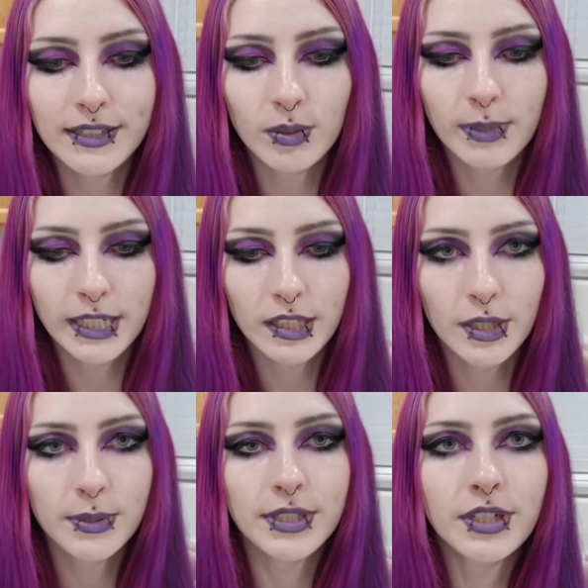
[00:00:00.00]
a little bit
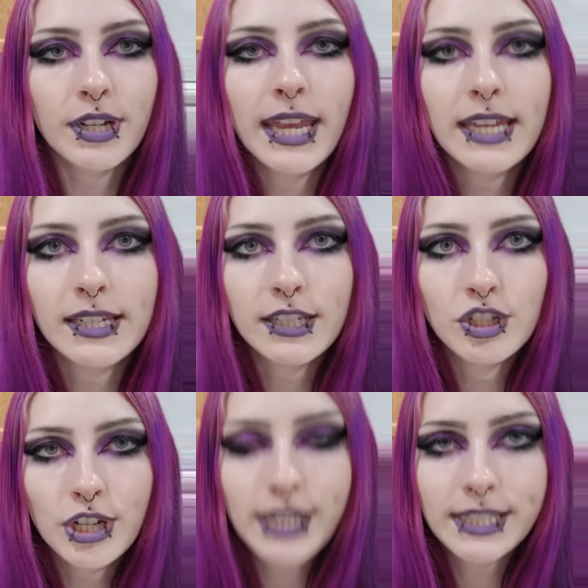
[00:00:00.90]
closer and
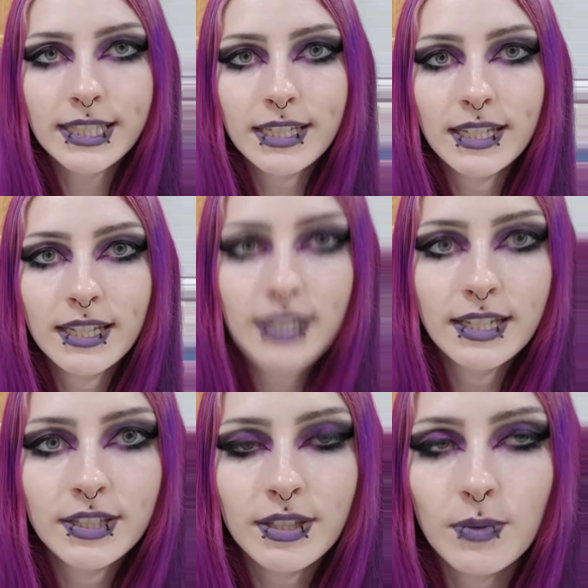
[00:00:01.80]
adjust
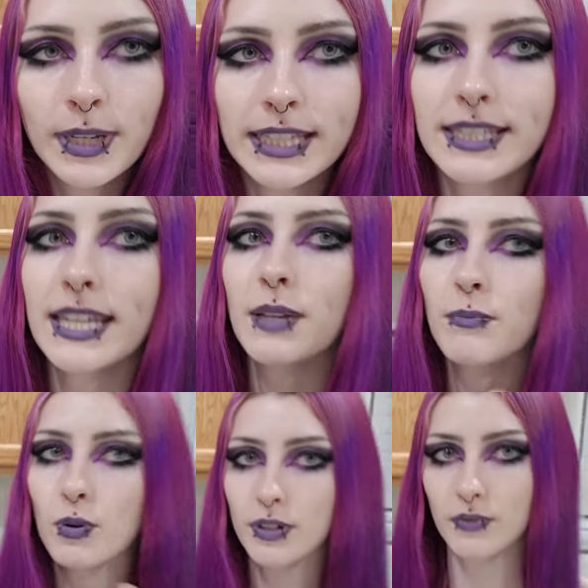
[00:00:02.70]
so that we can see
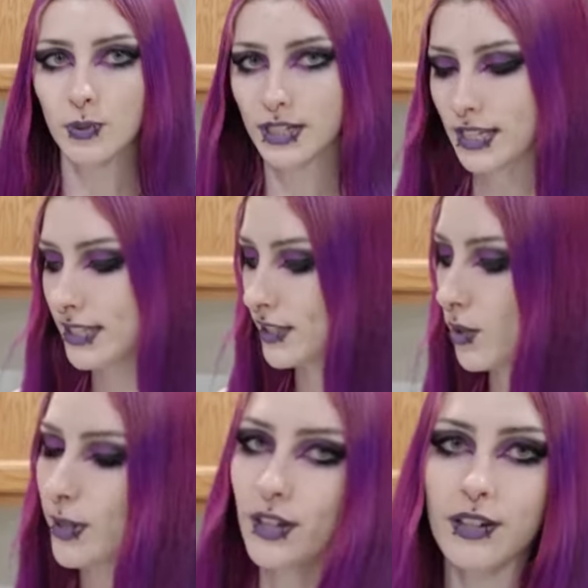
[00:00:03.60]
more of what is
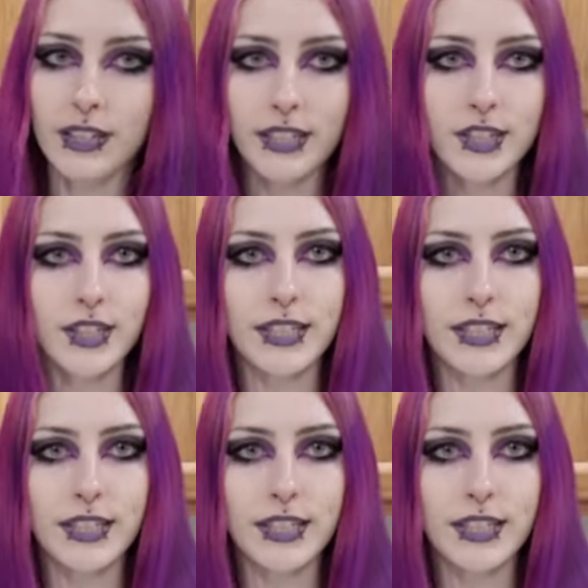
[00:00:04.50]
going on here.